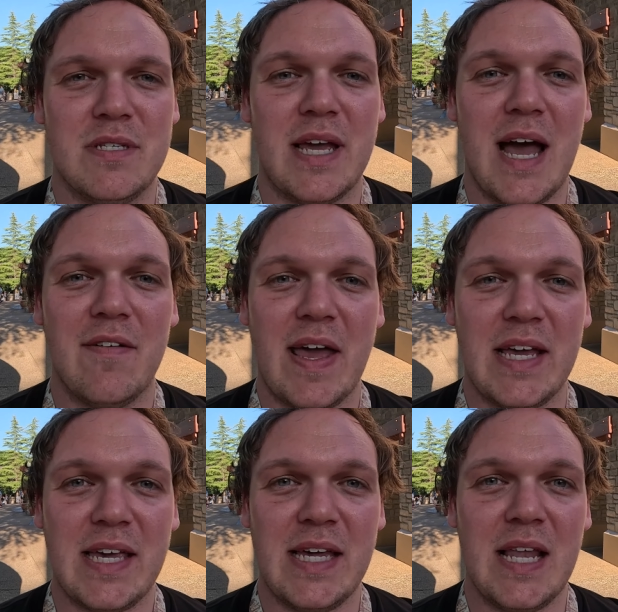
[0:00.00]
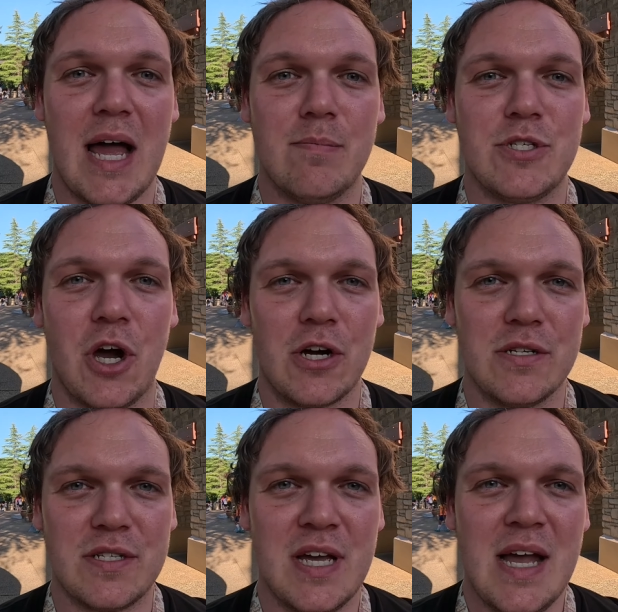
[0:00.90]
They have a key lime
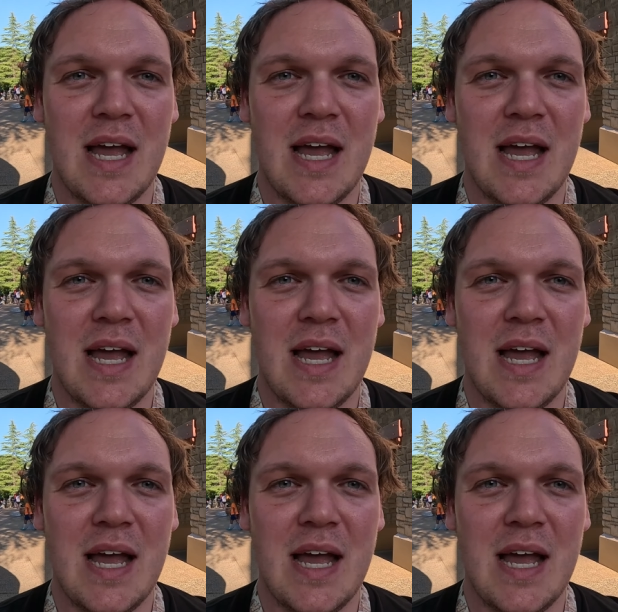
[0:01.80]
tart